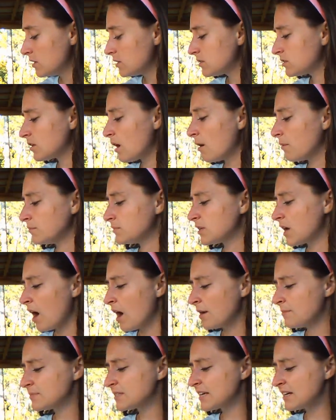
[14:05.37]

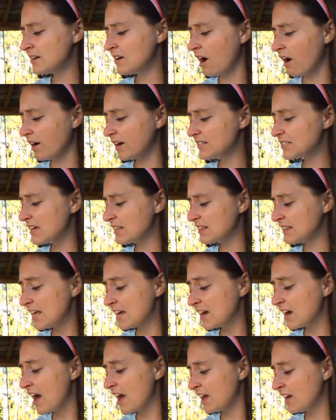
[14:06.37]
Sometimes at night I
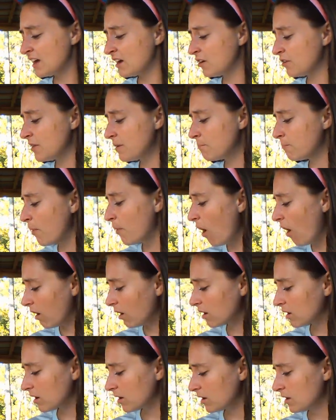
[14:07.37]
think I hear them
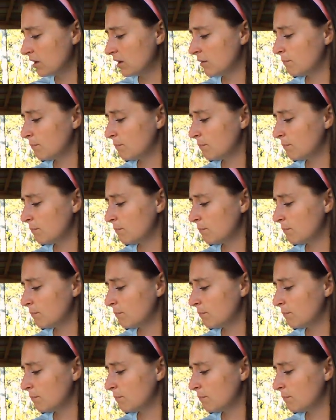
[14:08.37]
bark,